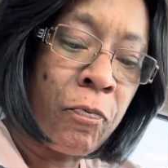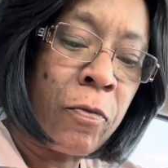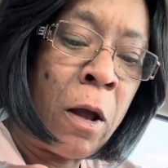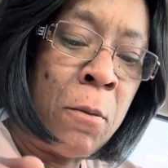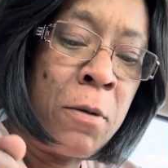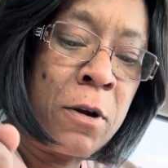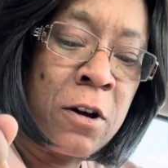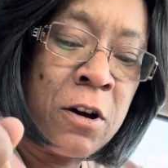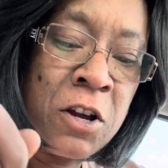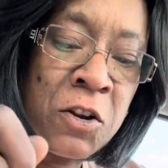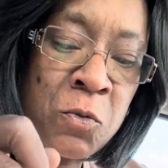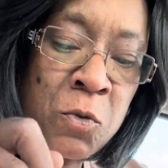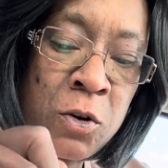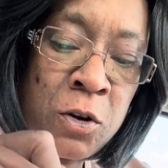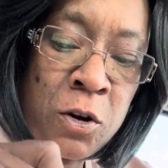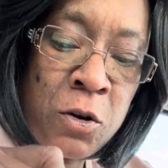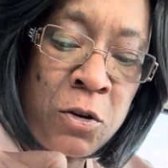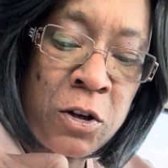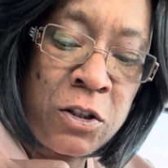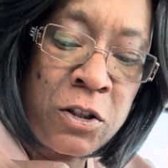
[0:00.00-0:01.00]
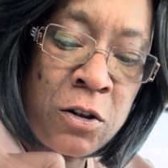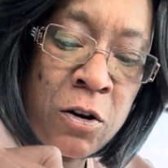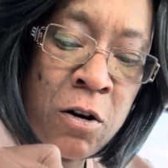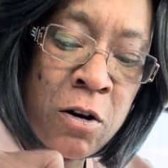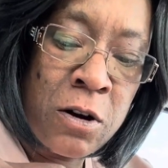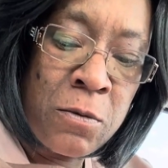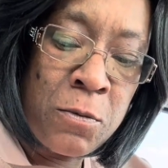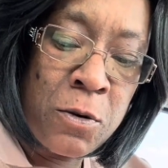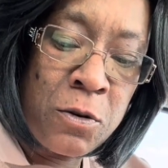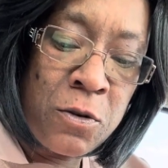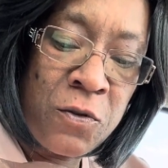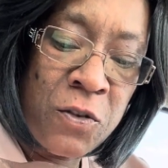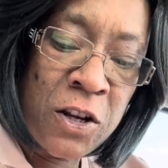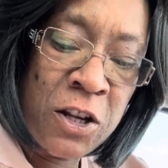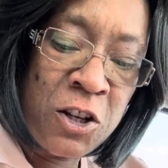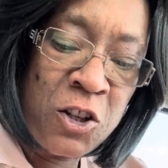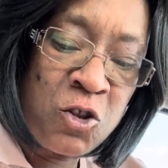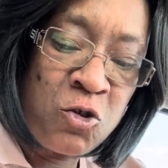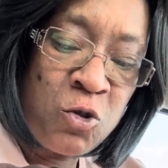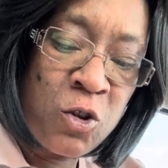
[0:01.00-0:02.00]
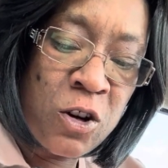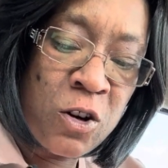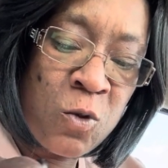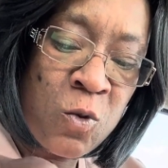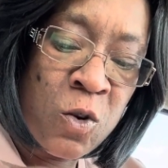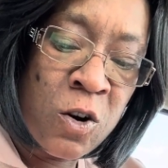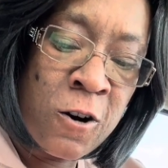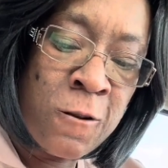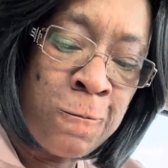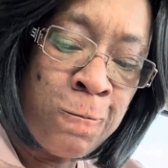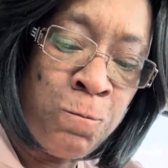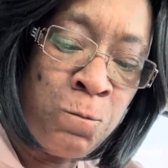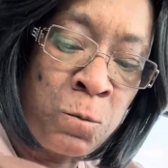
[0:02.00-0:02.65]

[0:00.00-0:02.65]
because we're known as the automotive industry of the world,